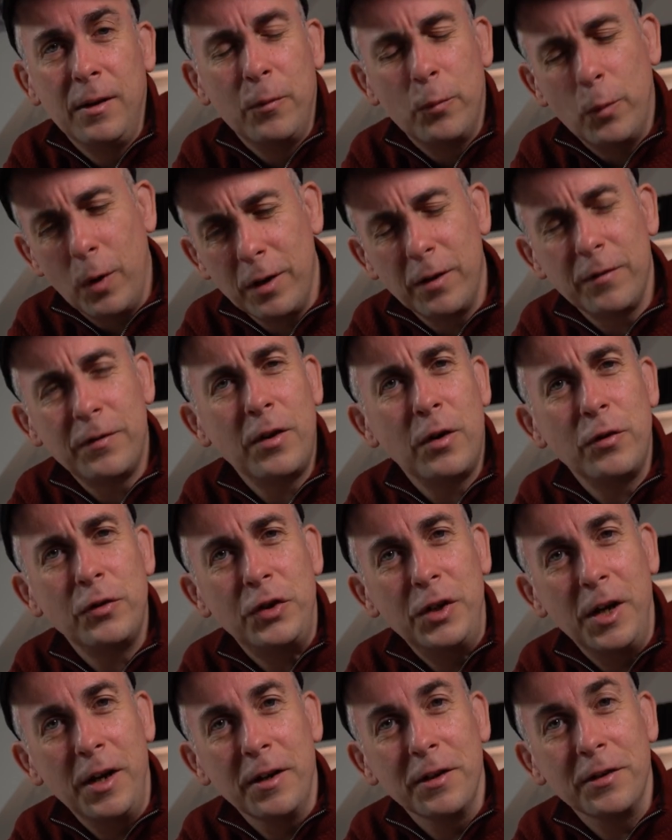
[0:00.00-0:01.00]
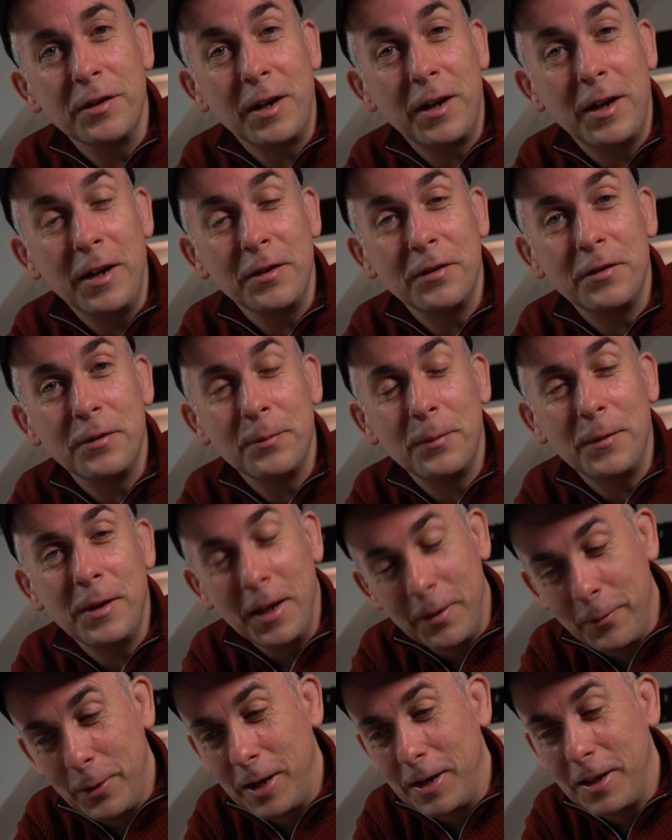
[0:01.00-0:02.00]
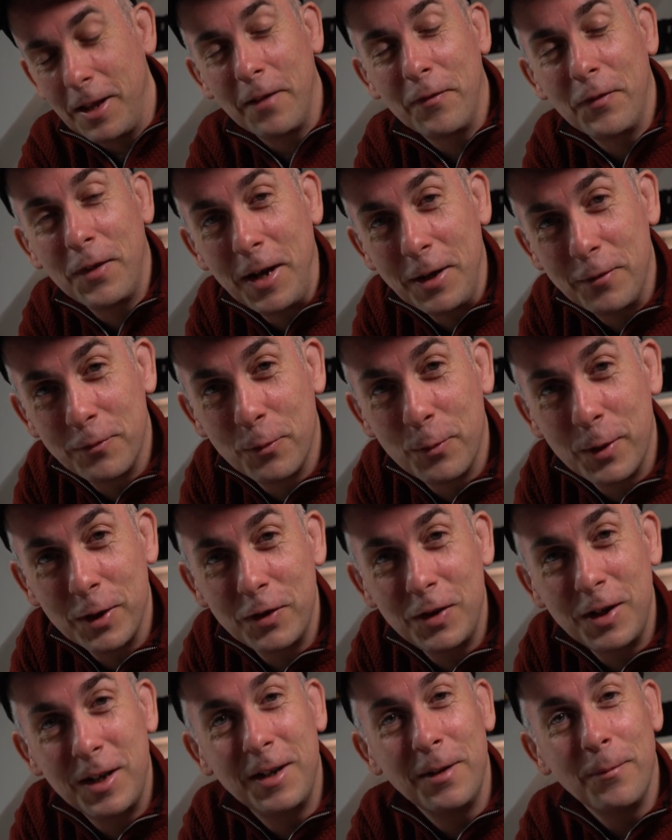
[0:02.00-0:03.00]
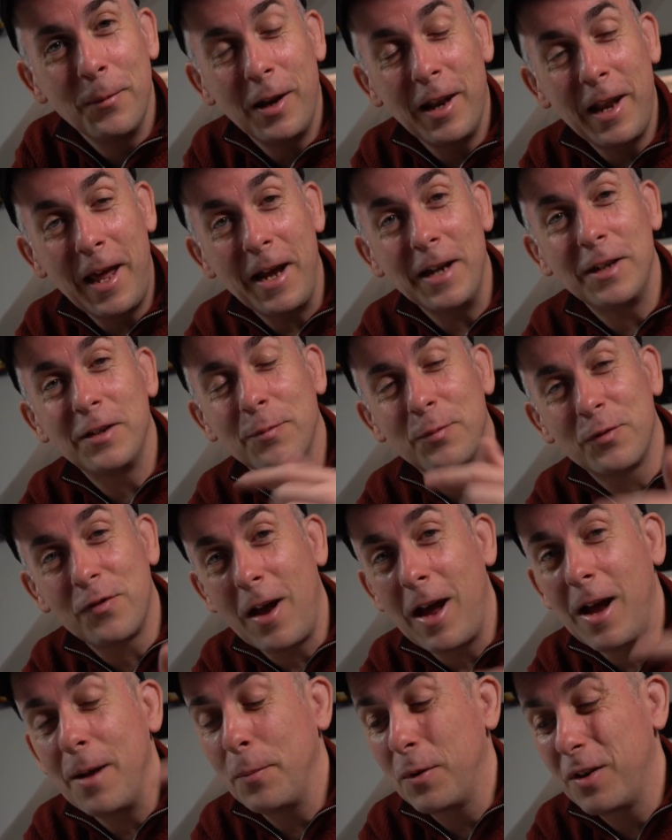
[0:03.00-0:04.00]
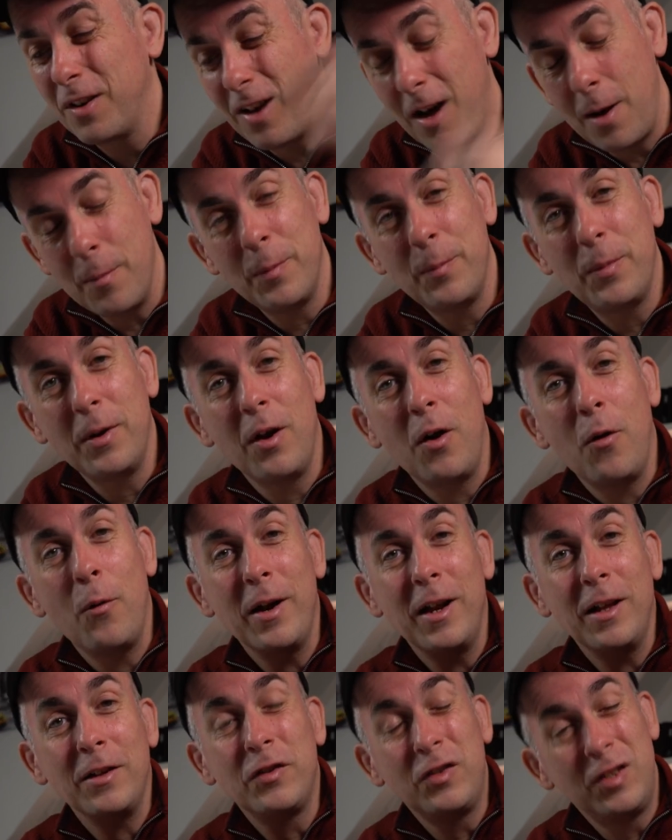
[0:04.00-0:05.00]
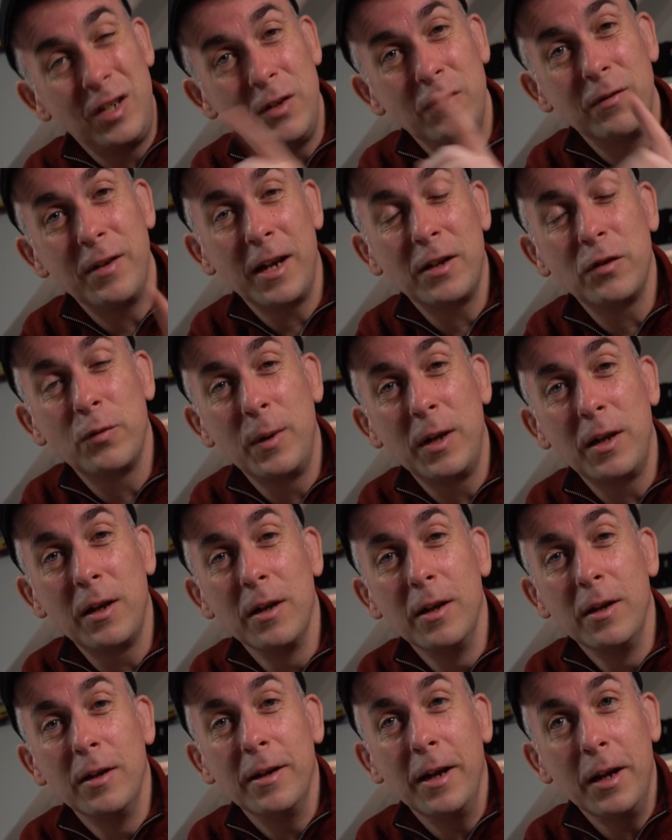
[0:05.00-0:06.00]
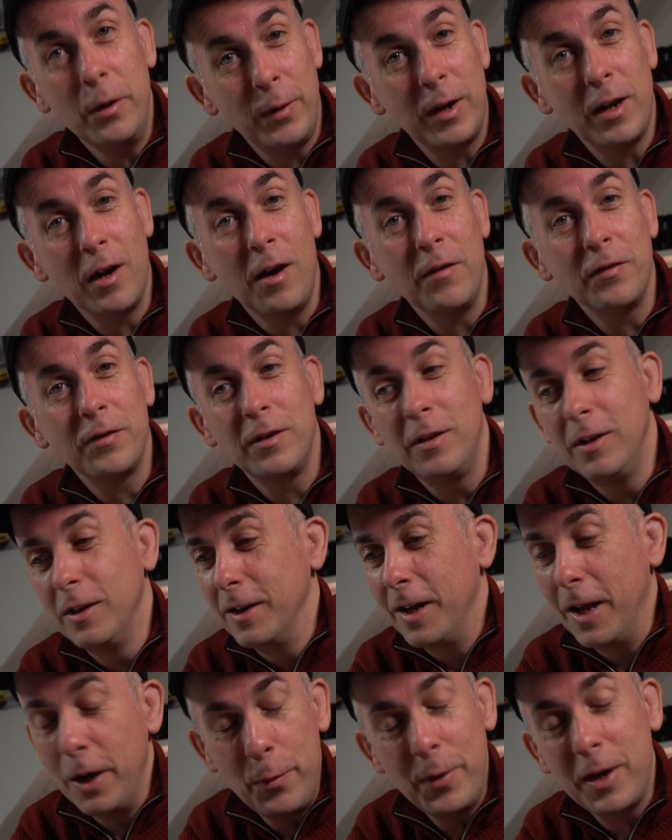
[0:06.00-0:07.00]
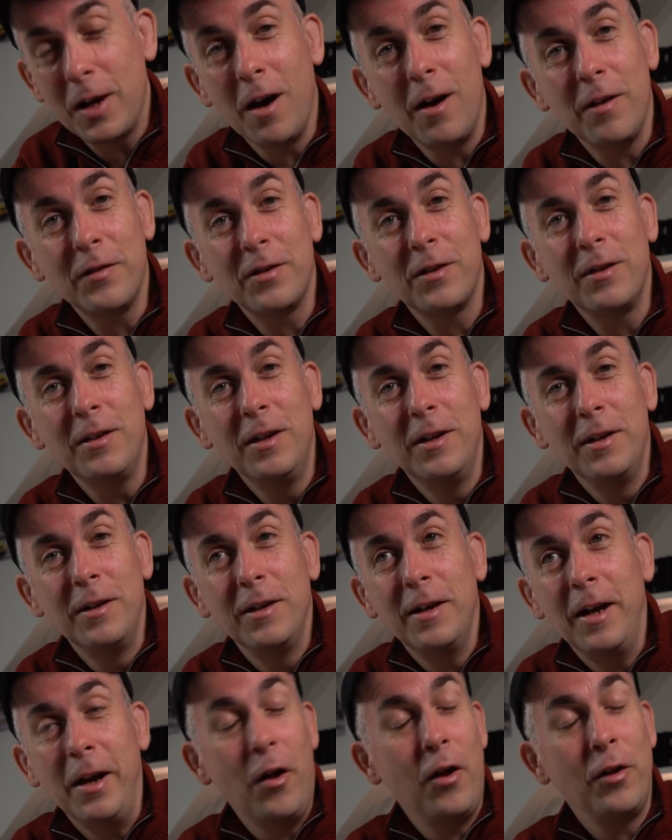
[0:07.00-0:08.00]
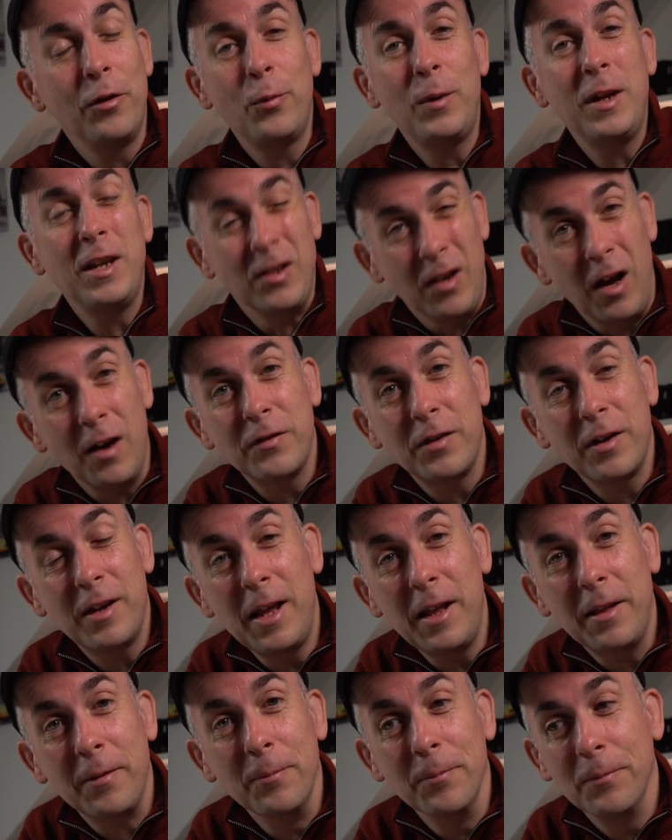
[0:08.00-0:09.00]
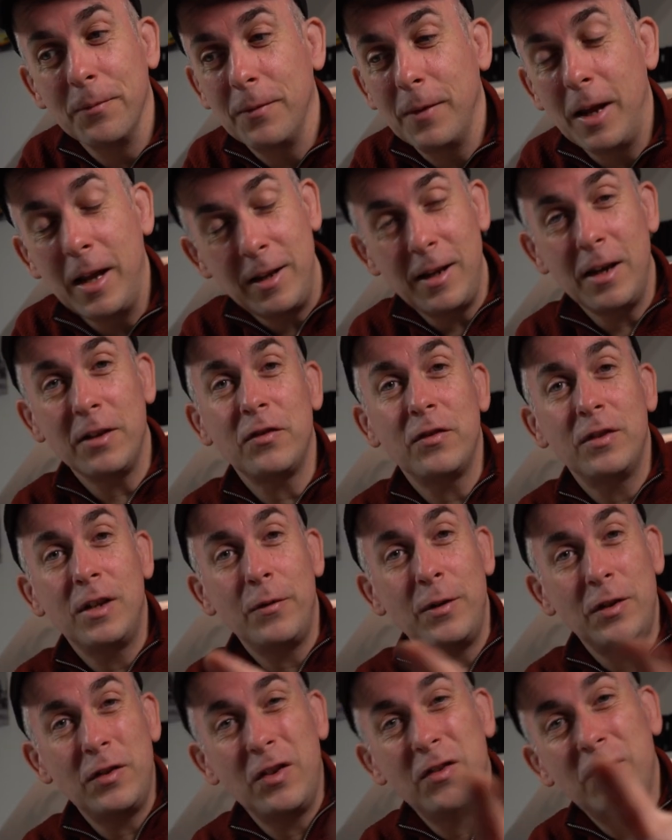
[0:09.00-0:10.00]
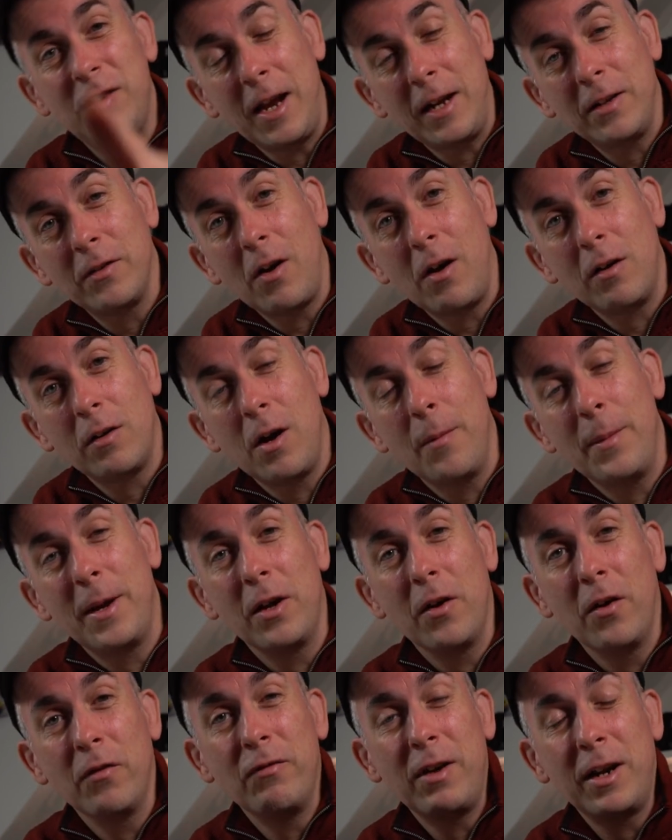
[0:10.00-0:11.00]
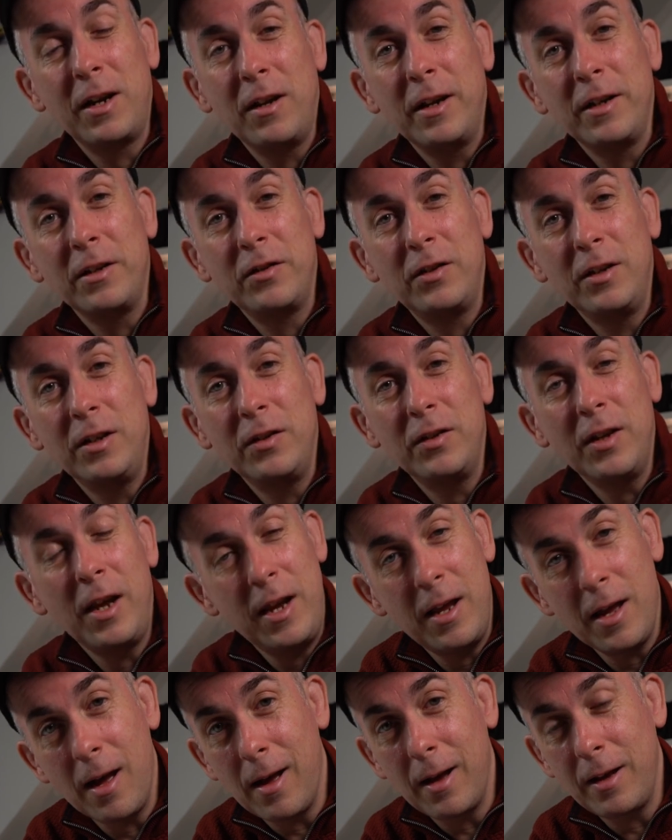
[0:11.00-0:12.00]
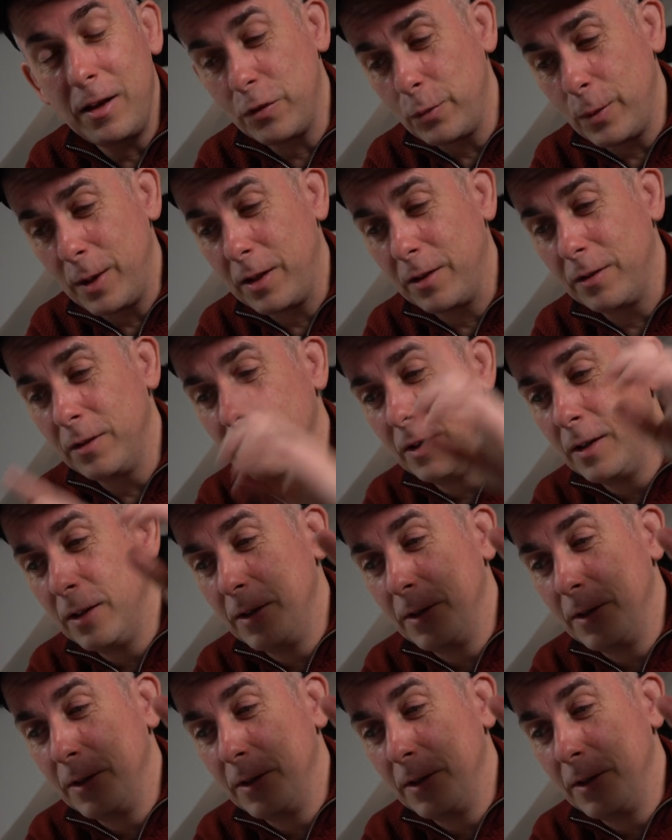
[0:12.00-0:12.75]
one of those years, I guess. Anyway, thanks for watching. Like, subscribe, comment below, and I'll see you next week, and the week after, and the week after, and all the weeks after that. And yes, there is a tech talk coming on Regulated Cities AI as well.